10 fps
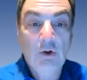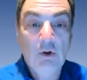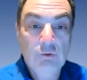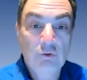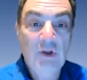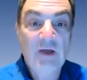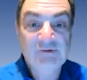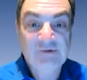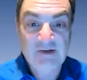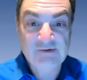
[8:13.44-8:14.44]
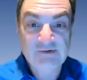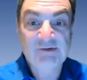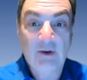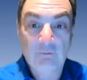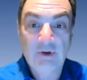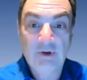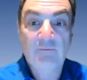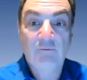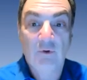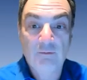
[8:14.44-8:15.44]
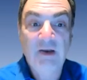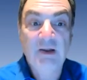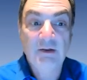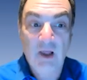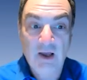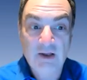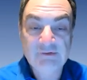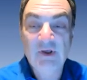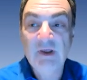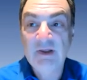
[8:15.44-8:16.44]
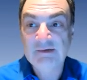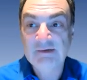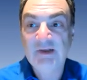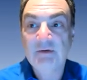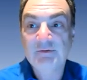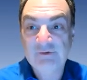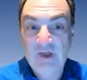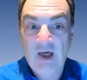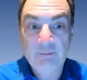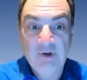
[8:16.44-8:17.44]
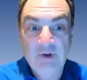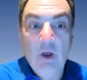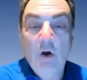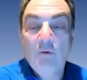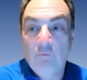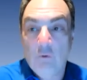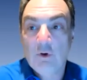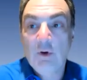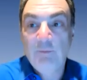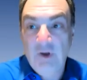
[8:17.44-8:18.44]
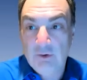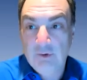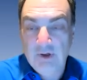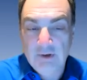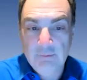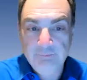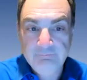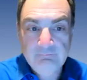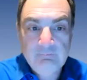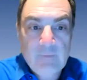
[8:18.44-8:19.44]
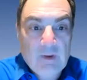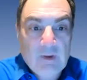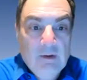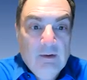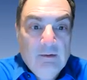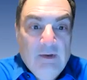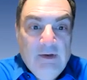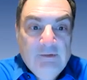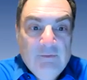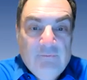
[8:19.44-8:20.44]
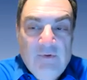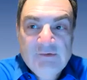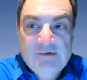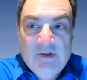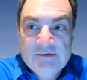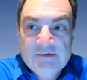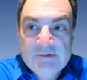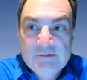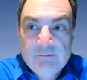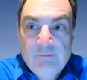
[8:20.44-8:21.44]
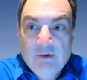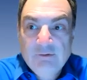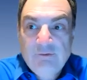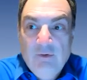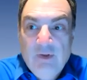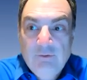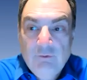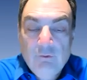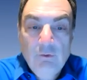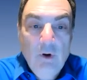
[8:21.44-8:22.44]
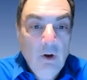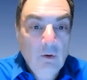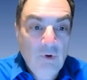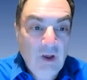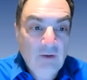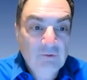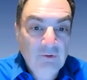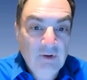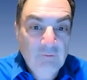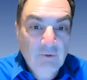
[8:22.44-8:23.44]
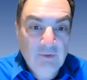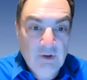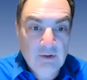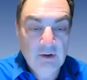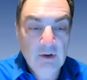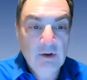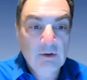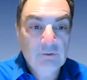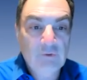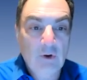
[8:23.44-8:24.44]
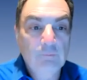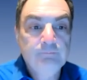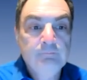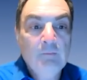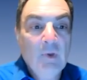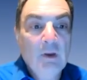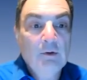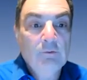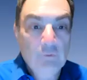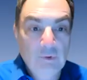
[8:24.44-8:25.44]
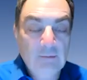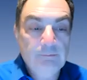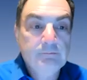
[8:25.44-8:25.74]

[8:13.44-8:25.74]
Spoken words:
you'll have sentences that run on for many lines instead of stopping for a period. They need to fix this, but until they do, we have to live with it. So do it.